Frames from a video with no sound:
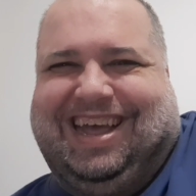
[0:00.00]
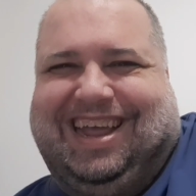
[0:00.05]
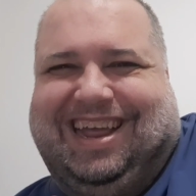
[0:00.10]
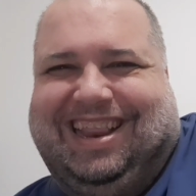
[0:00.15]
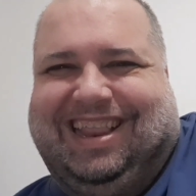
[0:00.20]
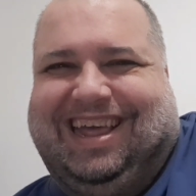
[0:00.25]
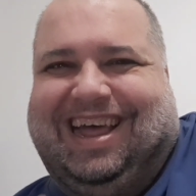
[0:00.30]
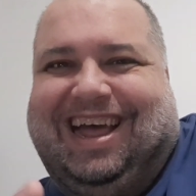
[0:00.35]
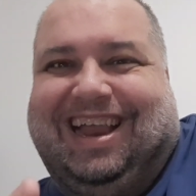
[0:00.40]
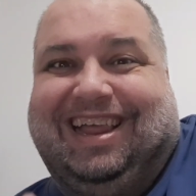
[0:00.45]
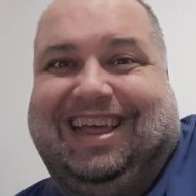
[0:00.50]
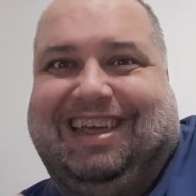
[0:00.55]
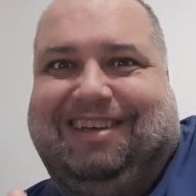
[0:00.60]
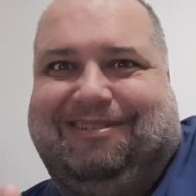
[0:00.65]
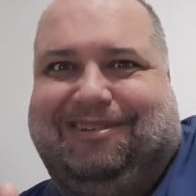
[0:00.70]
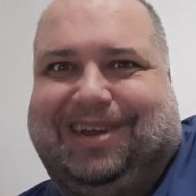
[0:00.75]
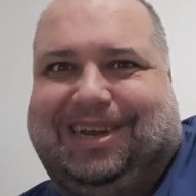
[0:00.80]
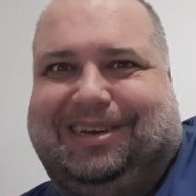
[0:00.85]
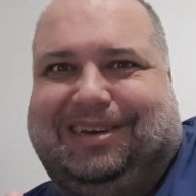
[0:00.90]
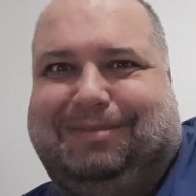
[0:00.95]
I'll give
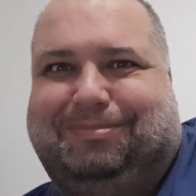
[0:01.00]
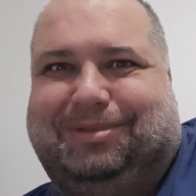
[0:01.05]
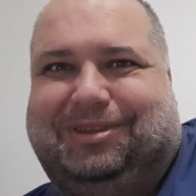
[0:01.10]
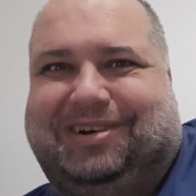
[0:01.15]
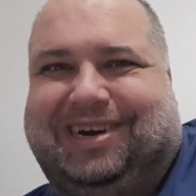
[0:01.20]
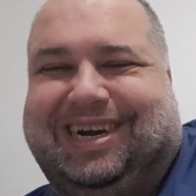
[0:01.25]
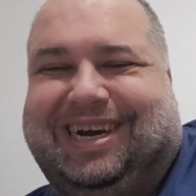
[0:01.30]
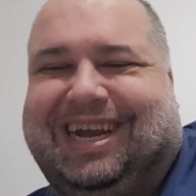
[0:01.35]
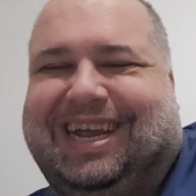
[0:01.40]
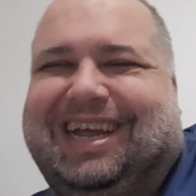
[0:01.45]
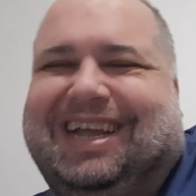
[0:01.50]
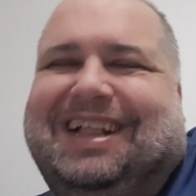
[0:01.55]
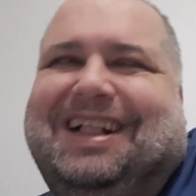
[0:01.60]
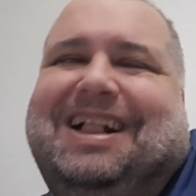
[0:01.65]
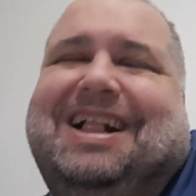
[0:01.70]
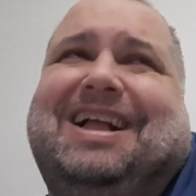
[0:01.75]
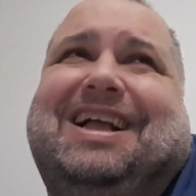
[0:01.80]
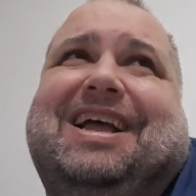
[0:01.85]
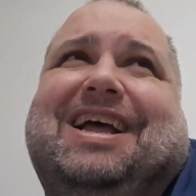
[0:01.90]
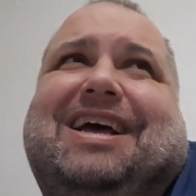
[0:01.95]
you a cheap trick.
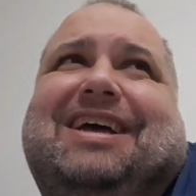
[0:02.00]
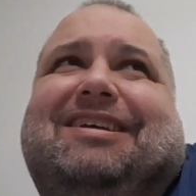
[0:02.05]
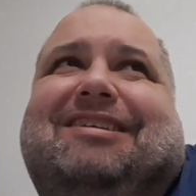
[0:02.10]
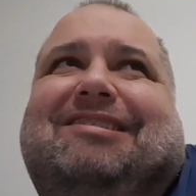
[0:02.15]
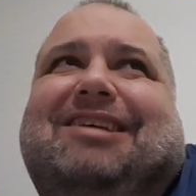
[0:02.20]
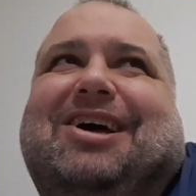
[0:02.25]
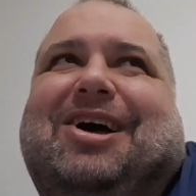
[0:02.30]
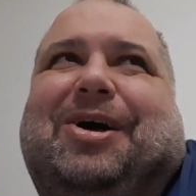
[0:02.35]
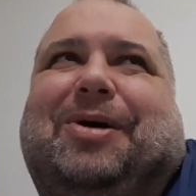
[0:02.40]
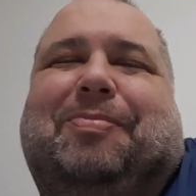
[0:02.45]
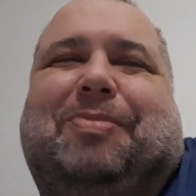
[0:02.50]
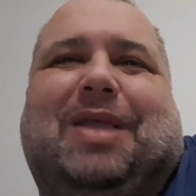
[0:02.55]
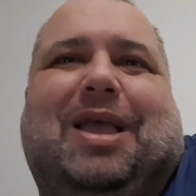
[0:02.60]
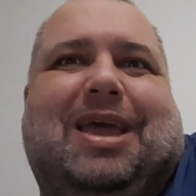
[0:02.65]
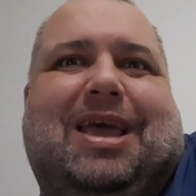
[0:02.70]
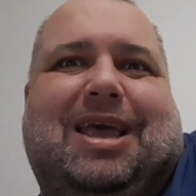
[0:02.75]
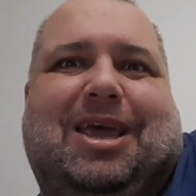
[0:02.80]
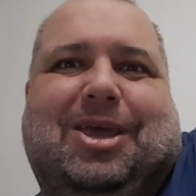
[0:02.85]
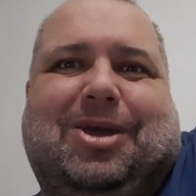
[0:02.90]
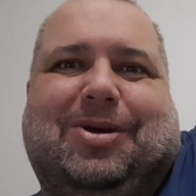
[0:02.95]
So
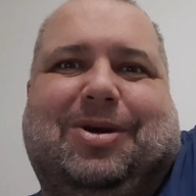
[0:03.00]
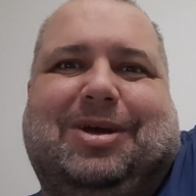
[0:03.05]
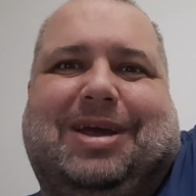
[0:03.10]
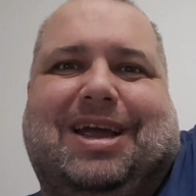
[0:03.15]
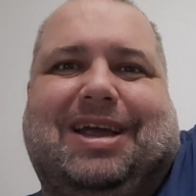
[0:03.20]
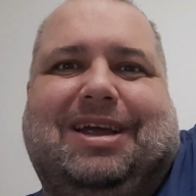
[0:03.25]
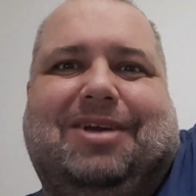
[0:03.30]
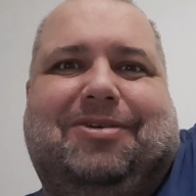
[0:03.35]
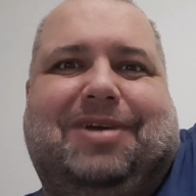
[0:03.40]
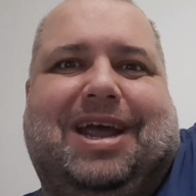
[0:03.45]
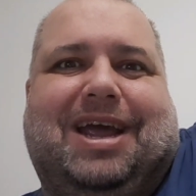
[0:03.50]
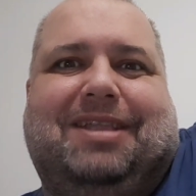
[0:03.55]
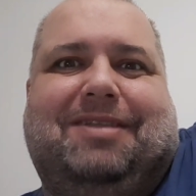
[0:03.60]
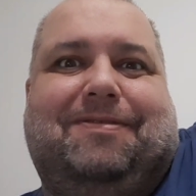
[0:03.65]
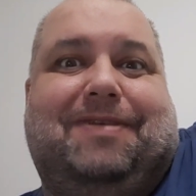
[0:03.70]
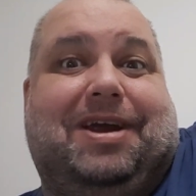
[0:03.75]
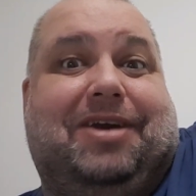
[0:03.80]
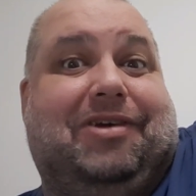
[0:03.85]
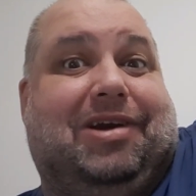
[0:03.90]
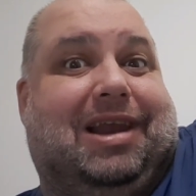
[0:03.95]
you can
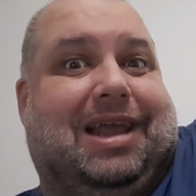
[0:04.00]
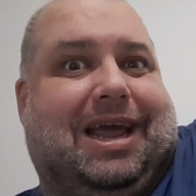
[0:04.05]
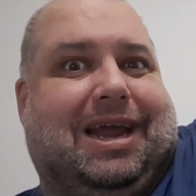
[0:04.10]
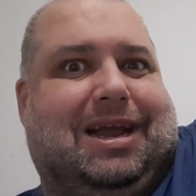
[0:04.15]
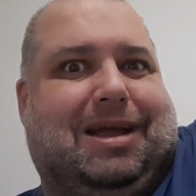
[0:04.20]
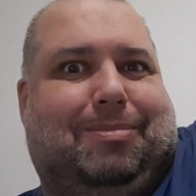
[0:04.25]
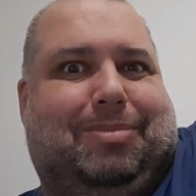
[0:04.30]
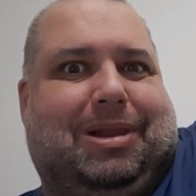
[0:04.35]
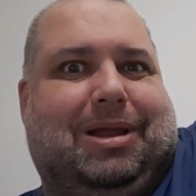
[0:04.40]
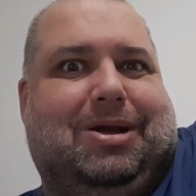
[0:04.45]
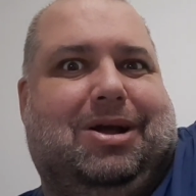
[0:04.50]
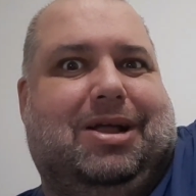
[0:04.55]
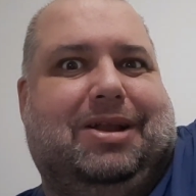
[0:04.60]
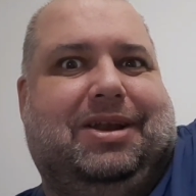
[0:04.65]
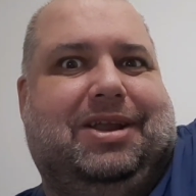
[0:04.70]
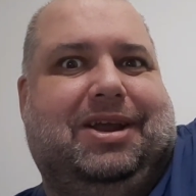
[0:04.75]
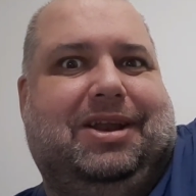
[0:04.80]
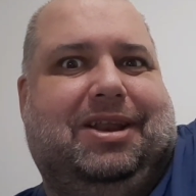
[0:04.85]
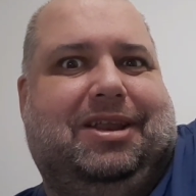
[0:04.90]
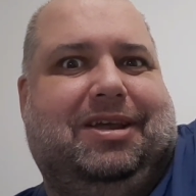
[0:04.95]
create very likable
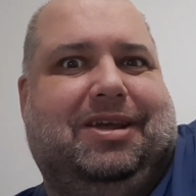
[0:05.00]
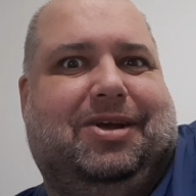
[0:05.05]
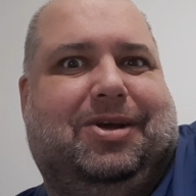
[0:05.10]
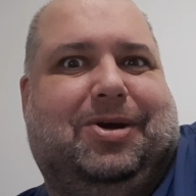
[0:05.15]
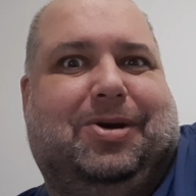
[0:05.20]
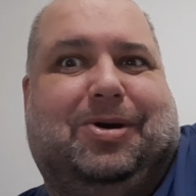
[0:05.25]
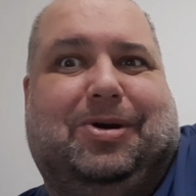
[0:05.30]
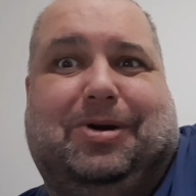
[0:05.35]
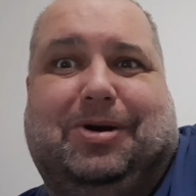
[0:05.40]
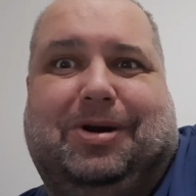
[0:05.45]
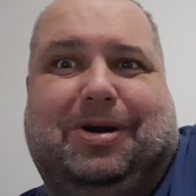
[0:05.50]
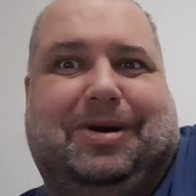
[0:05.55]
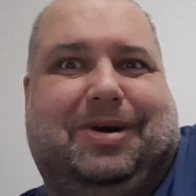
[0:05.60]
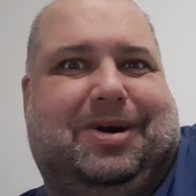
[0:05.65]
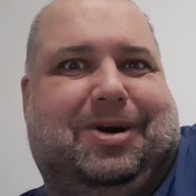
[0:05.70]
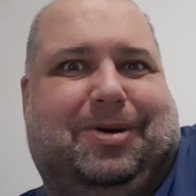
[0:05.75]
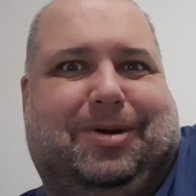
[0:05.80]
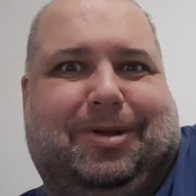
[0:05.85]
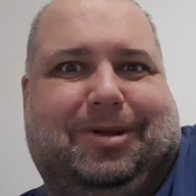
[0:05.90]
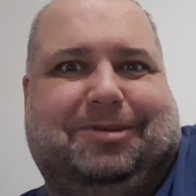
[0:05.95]
content,
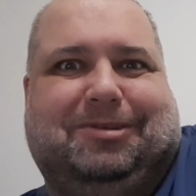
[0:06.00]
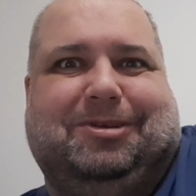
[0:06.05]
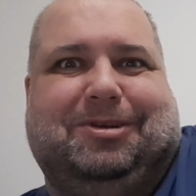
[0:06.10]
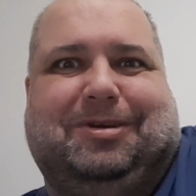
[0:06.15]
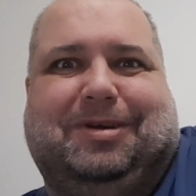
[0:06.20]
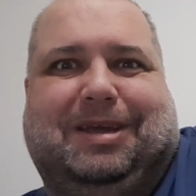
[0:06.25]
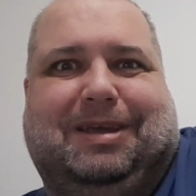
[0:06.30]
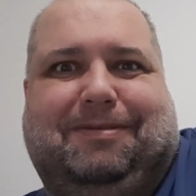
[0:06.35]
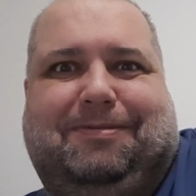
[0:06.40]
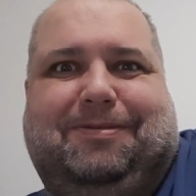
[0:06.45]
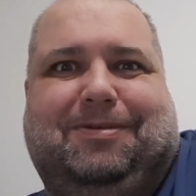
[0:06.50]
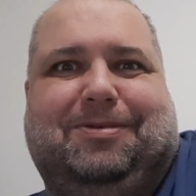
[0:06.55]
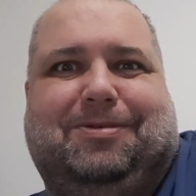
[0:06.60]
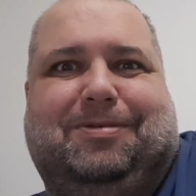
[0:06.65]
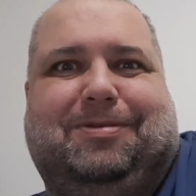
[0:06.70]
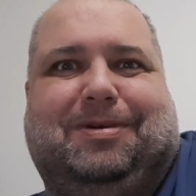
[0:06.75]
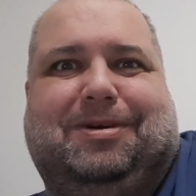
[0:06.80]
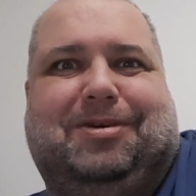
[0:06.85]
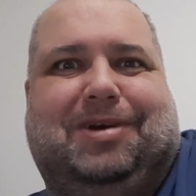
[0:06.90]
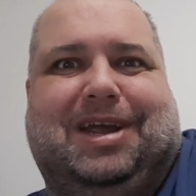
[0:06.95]
or also if
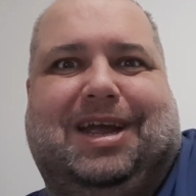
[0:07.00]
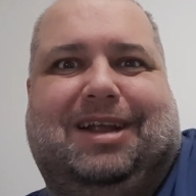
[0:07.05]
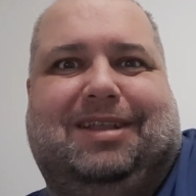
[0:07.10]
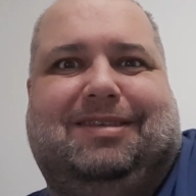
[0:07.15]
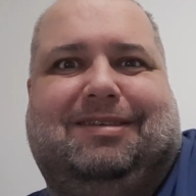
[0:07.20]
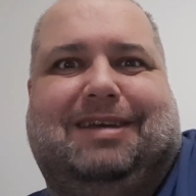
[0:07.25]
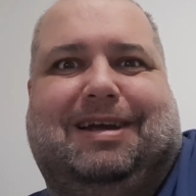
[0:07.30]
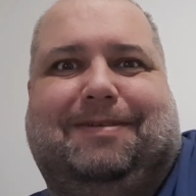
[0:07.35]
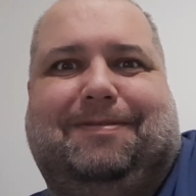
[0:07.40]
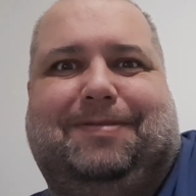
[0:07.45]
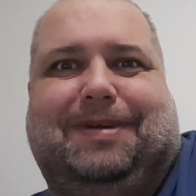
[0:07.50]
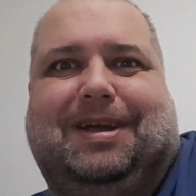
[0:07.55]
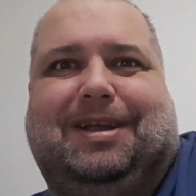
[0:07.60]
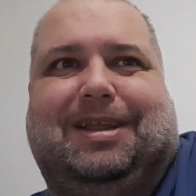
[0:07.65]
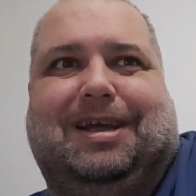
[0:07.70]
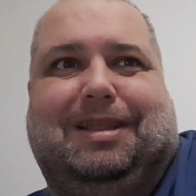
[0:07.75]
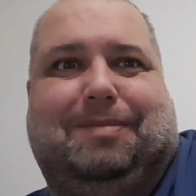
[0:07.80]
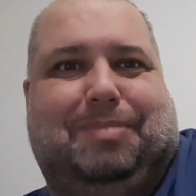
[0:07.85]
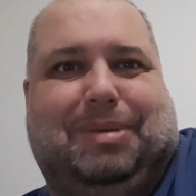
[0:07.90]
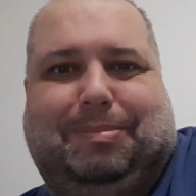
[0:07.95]
you create
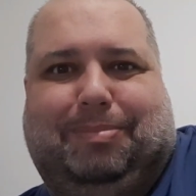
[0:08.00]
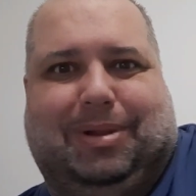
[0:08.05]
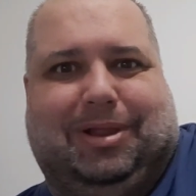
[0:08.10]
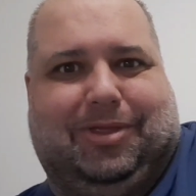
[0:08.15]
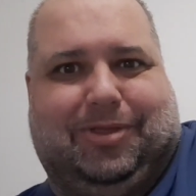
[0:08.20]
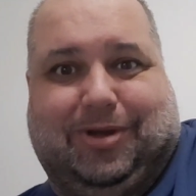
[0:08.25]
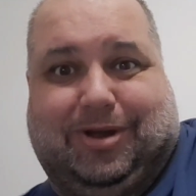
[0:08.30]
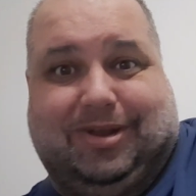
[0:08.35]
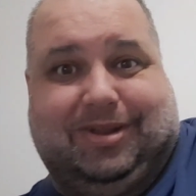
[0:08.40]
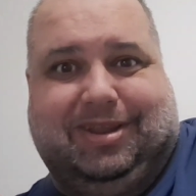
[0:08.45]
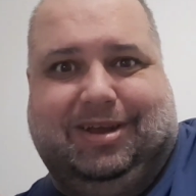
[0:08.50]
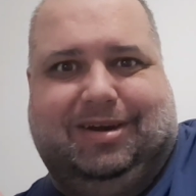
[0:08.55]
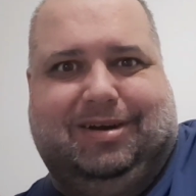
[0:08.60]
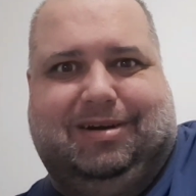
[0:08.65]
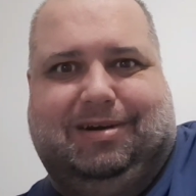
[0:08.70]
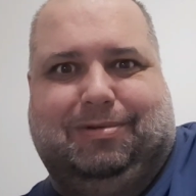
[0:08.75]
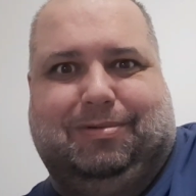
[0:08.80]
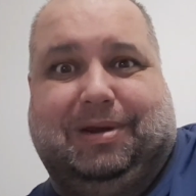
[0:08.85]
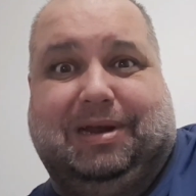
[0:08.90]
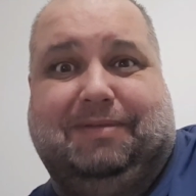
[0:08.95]
something that people don't
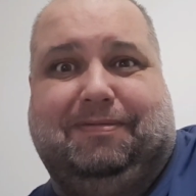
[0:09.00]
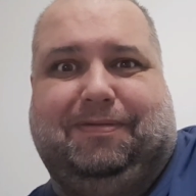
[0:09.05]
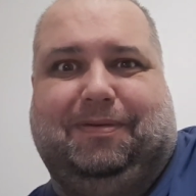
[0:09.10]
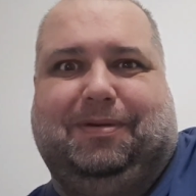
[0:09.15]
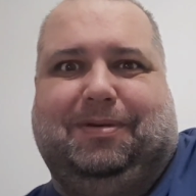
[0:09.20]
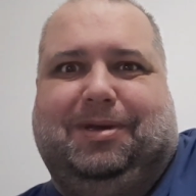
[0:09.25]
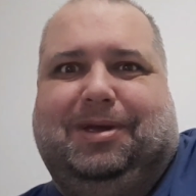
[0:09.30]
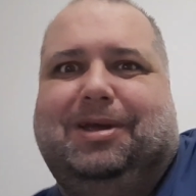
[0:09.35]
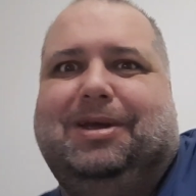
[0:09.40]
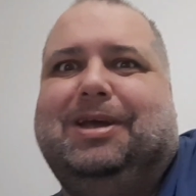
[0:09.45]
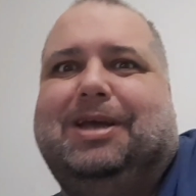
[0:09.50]
agree with,